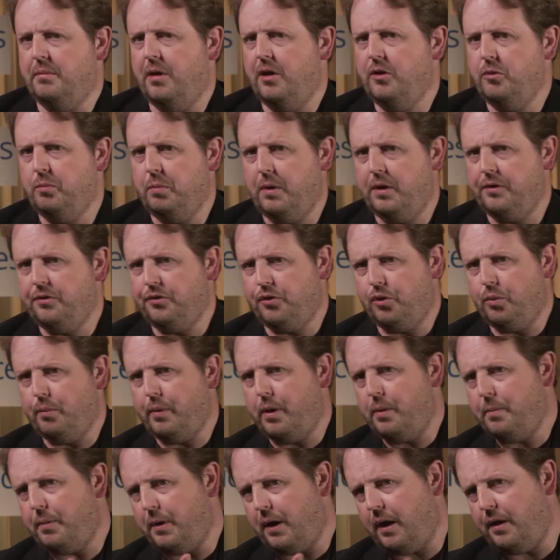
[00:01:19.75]
most political
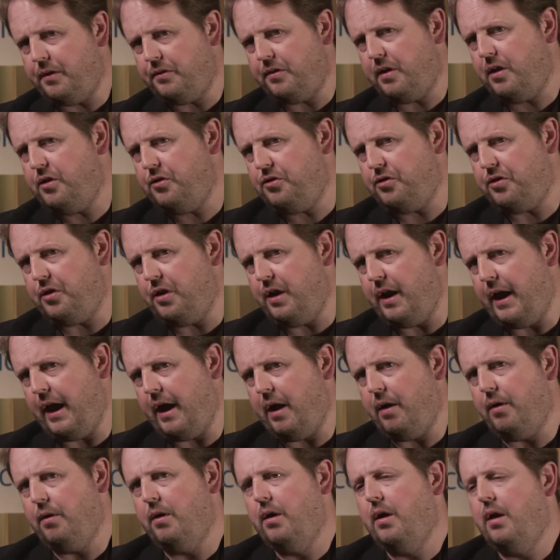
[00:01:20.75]
mobilization
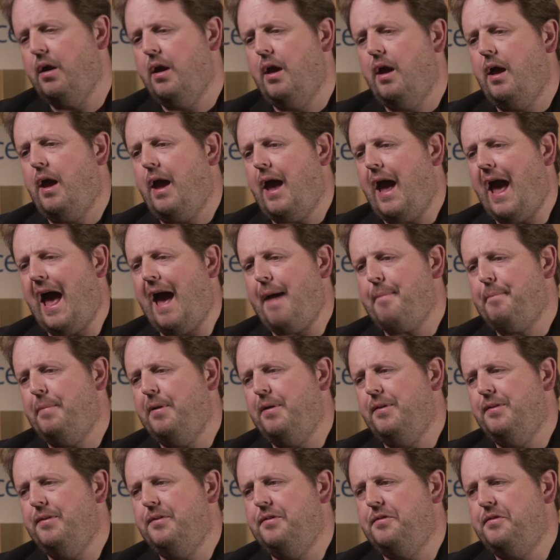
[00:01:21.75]
now
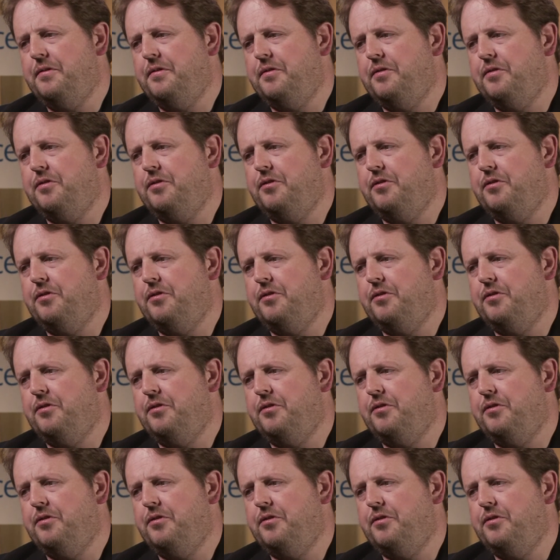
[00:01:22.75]
happens